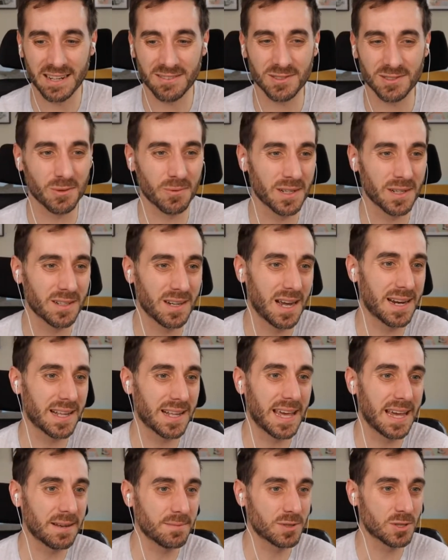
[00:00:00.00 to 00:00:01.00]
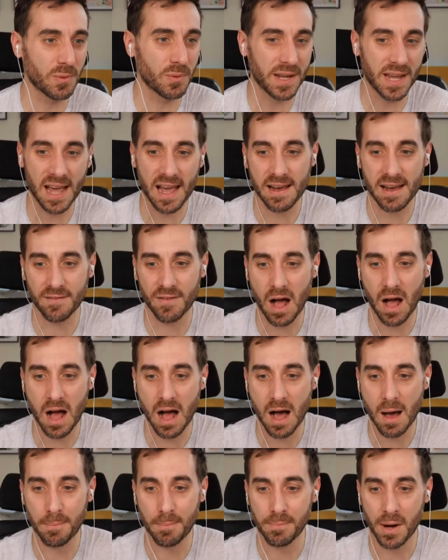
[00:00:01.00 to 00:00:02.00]
It was a weird night of games. So we have
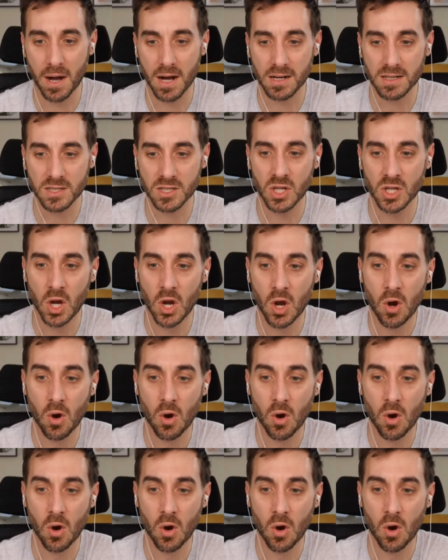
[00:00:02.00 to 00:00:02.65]
Bucks,